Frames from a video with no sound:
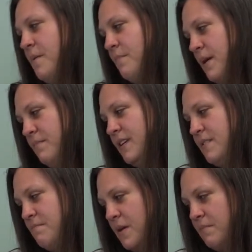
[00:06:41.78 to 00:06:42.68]

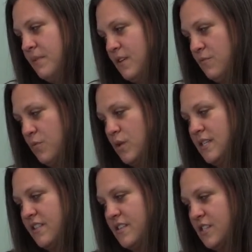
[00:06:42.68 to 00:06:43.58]
Pumpkin, pumpkin, roll
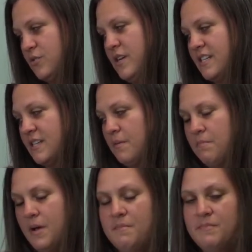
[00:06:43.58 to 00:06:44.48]
down the street.
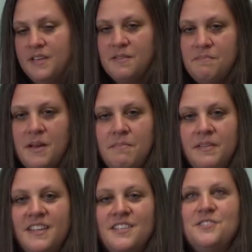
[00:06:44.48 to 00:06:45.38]
Pumpkin,
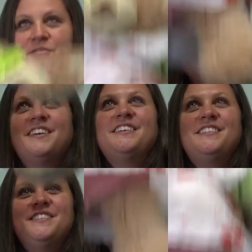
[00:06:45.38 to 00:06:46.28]
pumpkin, trick or
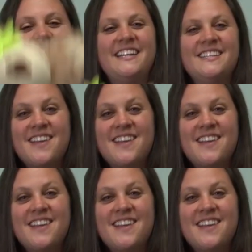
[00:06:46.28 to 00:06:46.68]
treat.